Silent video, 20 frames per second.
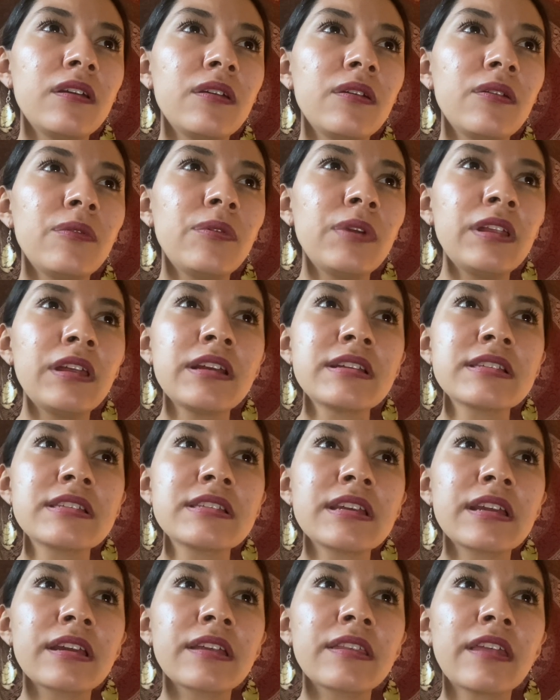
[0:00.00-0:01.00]

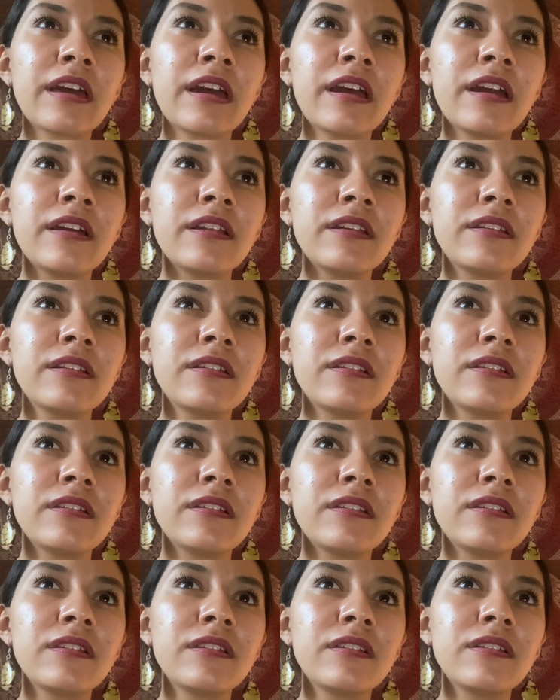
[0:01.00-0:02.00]
realizing that
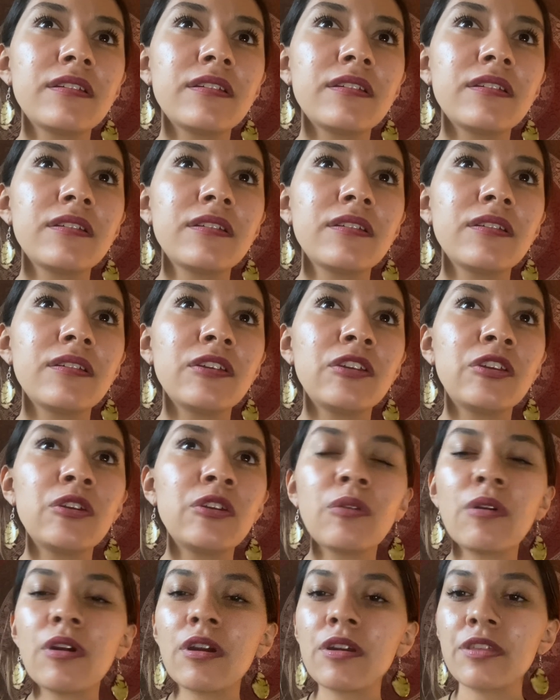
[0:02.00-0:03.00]
you
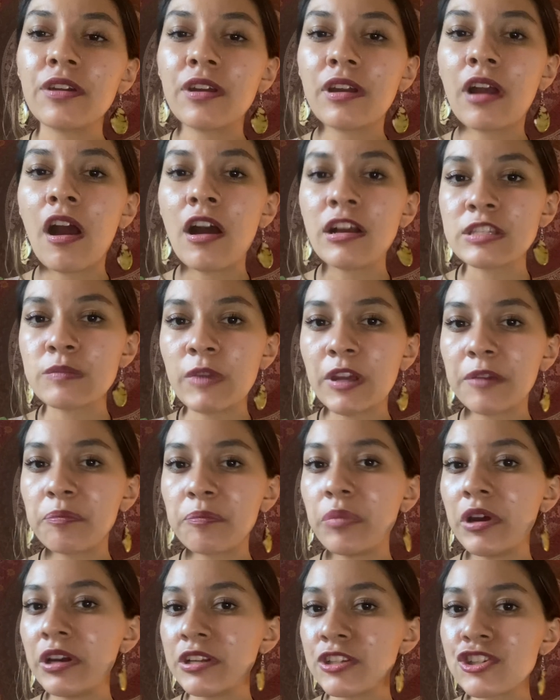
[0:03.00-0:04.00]
are the cosmic
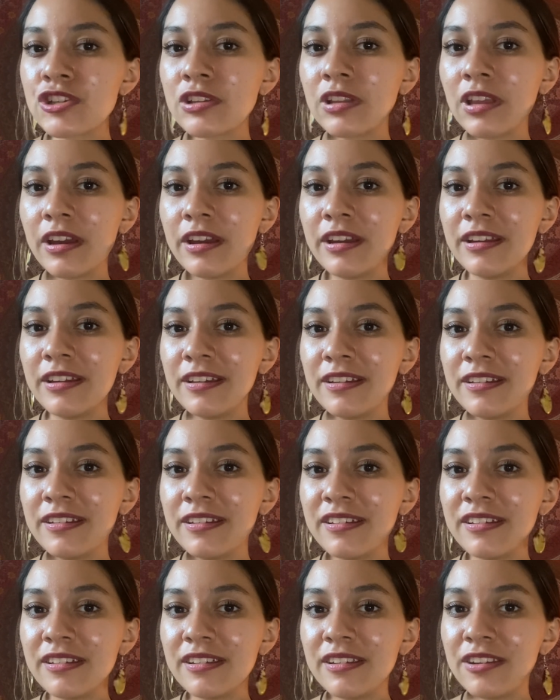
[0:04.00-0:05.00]
punchline,
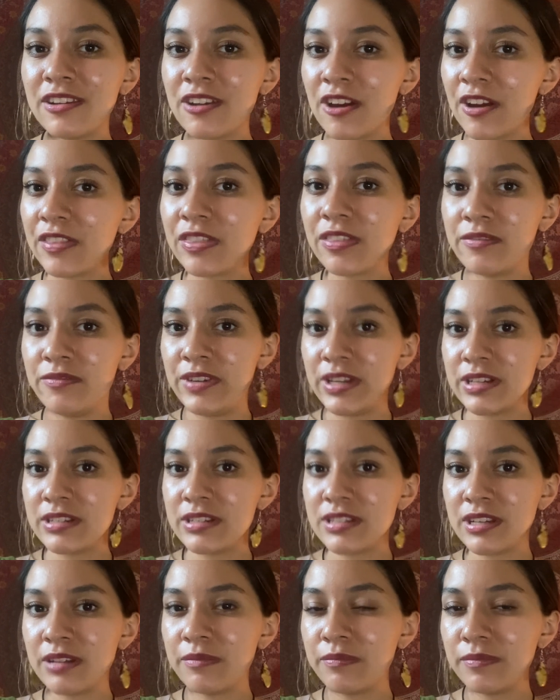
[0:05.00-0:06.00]
not the
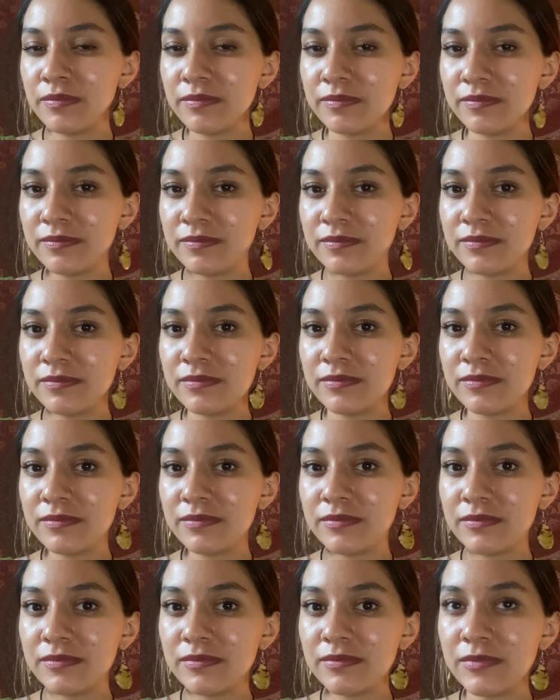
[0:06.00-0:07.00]
victim
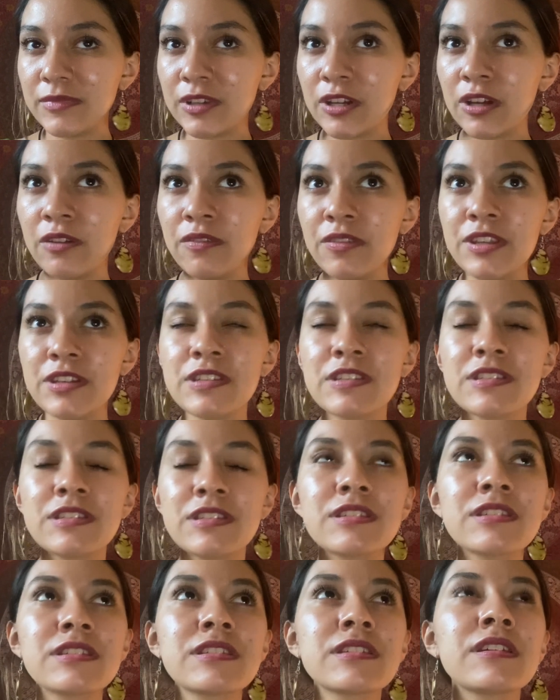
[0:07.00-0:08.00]
of
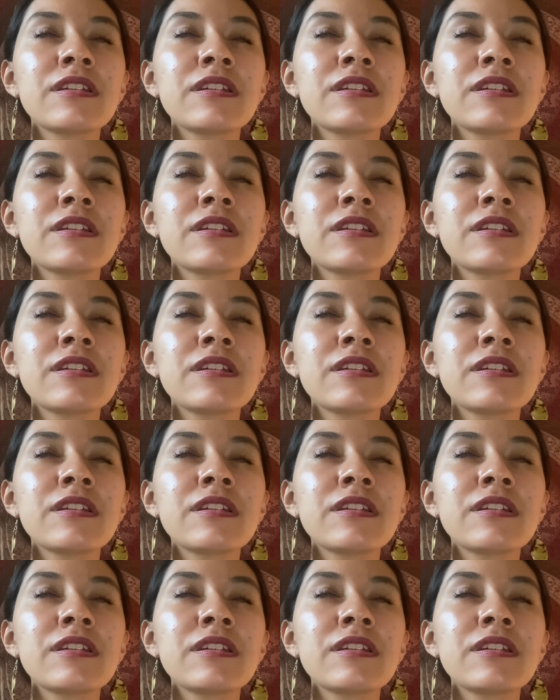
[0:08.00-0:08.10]
this